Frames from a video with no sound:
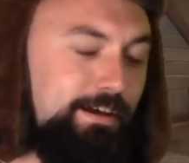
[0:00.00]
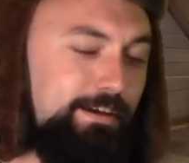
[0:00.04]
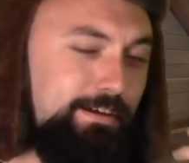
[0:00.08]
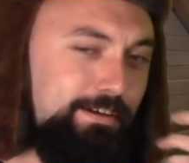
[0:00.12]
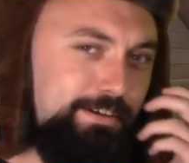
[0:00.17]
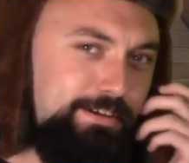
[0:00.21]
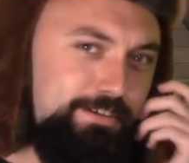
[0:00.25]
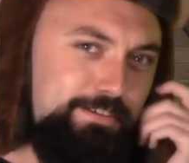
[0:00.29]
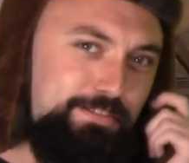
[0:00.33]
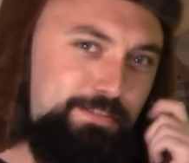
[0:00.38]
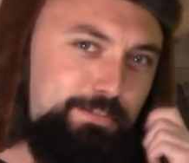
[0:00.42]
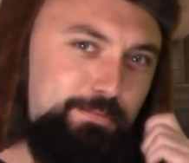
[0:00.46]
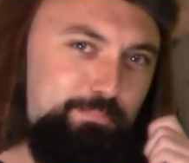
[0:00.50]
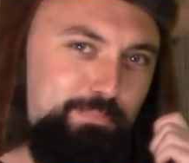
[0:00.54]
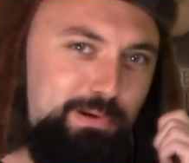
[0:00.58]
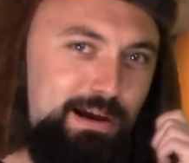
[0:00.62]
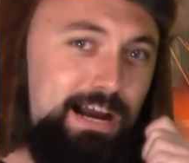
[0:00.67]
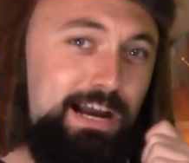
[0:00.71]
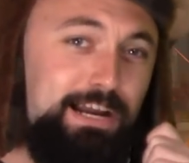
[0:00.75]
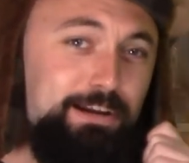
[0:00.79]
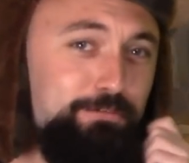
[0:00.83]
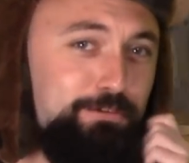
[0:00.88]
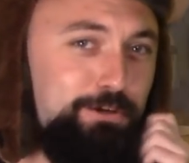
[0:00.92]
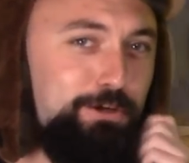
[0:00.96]
Uh, the
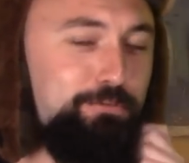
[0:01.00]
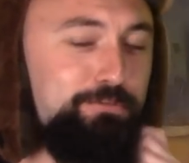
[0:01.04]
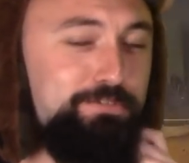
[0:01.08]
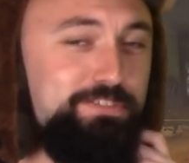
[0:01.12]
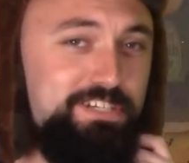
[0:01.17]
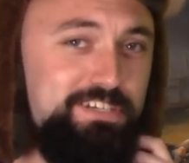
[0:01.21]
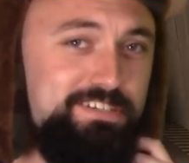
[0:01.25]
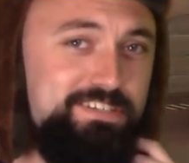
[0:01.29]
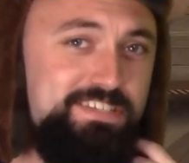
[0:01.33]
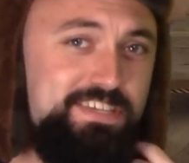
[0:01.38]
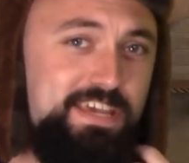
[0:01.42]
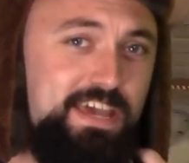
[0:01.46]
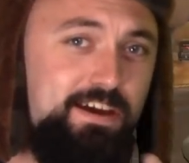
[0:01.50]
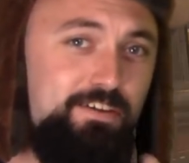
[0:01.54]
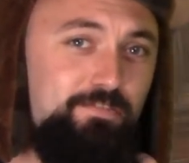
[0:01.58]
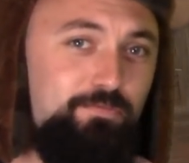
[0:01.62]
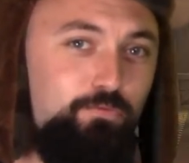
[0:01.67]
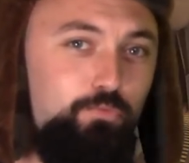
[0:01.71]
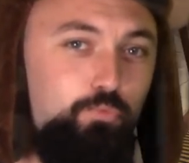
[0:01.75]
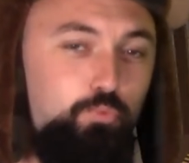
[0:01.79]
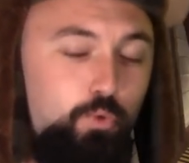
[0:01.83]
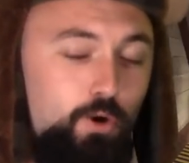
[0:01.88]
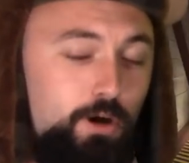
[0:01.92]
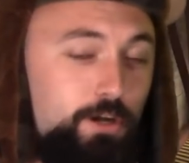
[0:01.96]
Pyro does have
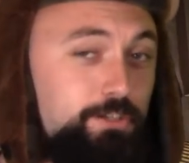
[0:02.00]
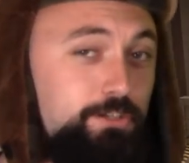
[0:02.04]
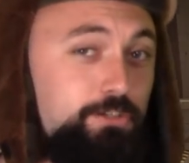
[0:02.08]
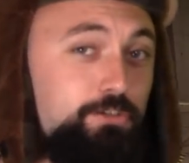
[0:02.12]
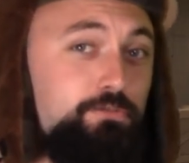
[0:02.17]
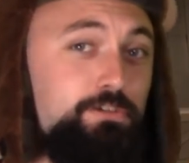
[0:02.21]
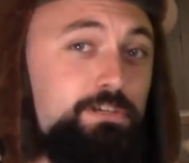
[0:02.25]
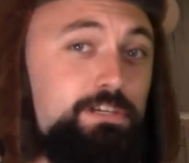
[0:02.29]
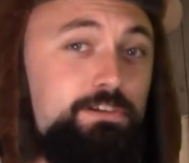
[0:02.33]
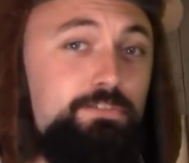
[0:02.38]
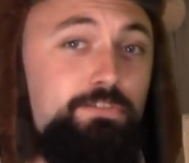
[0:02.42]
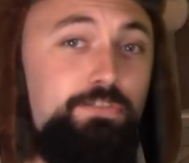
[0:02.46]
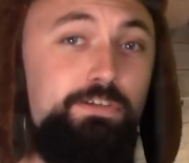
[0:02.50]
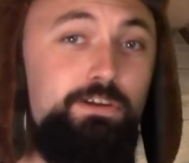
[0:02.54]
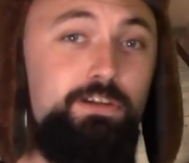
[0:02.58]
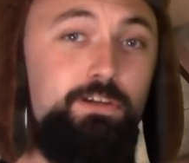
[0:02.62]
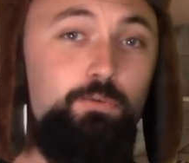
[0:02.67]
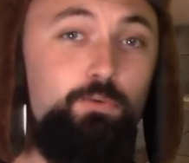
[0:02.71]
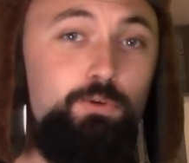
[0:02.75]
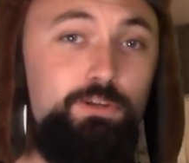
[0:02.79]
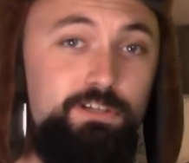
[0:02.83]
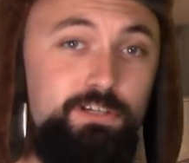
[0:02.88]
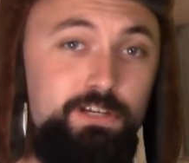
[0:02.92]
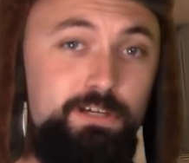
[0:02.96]
one unique
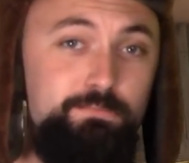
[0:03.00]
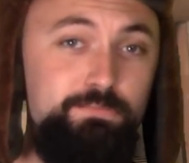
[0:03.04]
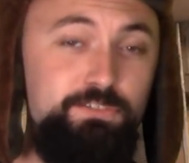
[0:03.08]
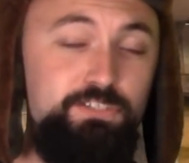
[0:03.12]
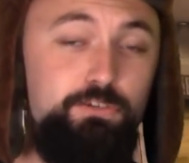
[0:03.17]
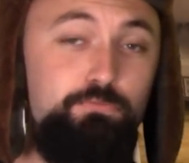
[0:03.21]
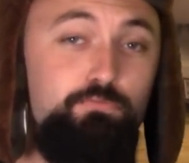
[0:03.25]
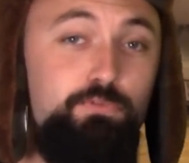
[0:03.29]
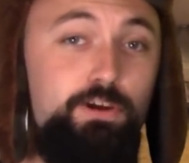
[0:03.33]
thing when it comes to